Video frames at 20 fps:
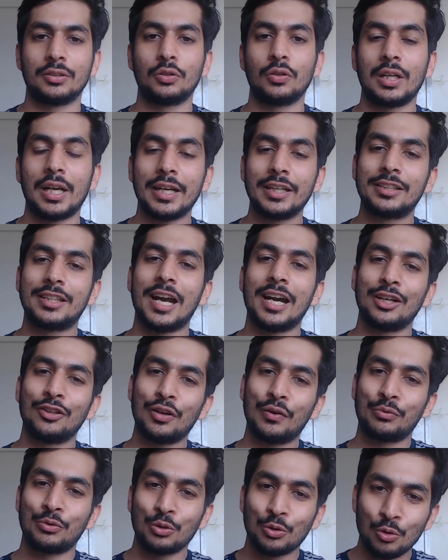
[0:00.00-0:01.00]
So like that, you
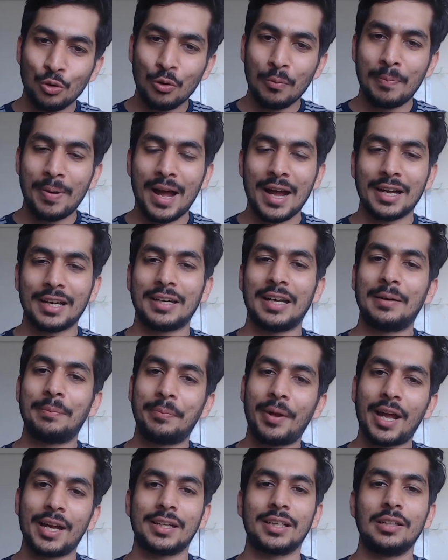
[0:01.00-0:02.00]
have to go back and
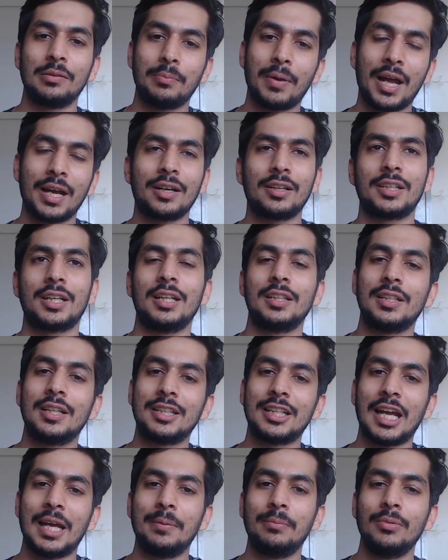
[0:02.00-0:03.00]
back and back till the
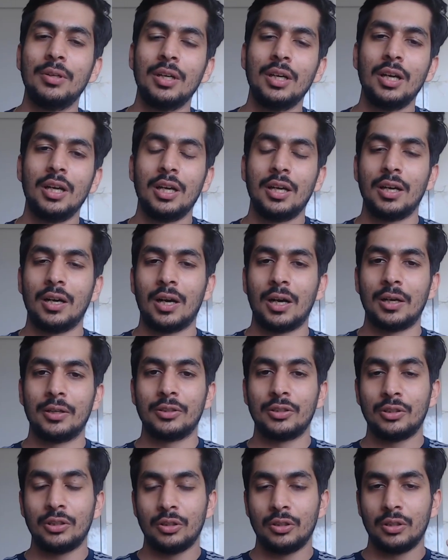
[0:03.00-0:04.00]
time
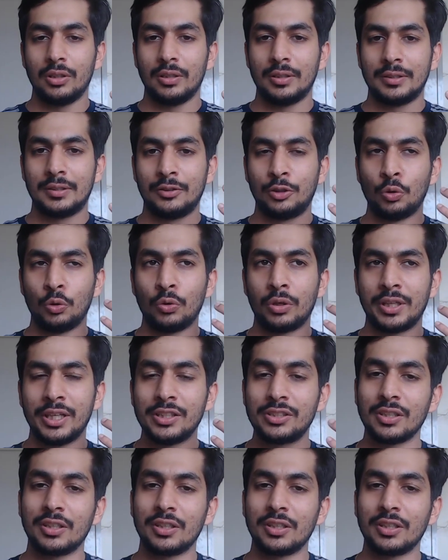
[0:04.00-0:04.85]
you reach a